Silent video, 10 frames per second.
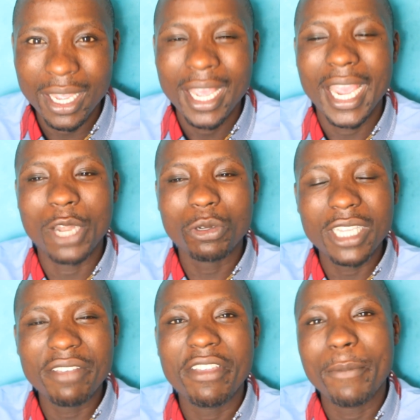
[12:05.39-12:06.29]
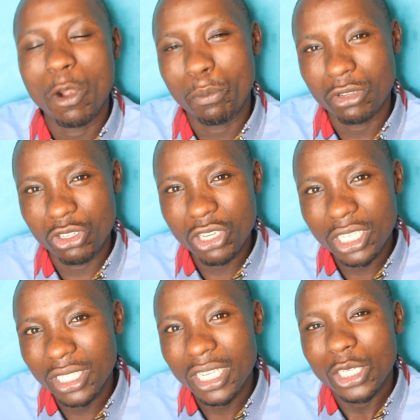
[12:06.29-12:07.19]
and not give him an
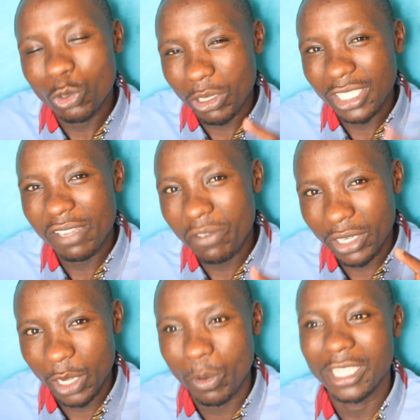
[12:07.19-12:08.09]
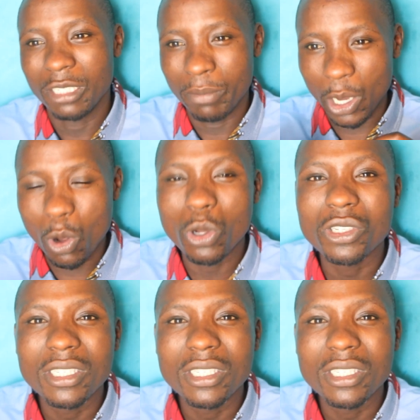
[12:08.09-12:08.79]
opportunity to achieve what he wants, because